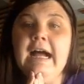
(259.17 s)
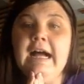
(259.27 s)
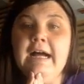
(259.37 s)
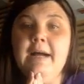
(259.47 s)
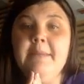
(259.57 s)

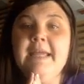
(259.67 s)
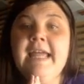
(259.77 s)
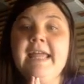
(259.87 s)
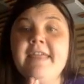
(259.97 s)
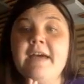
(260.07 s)

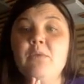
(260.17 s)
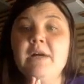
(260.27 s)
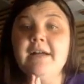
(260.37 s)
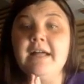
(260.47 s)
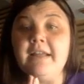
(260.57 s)
that
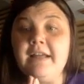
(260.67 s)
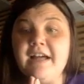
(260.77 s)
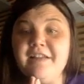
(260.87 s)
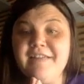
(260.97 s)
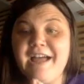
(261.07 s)
will
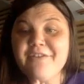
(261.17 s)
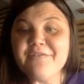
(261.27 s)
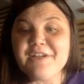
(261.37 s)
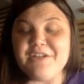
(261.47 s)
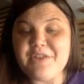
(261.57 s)
allow
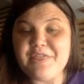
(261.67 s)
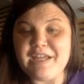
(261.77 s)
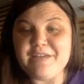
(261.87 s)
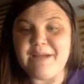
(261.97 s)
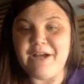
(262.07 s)
for you to
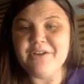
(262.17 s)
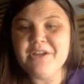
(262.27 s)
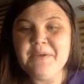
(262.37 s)
think about,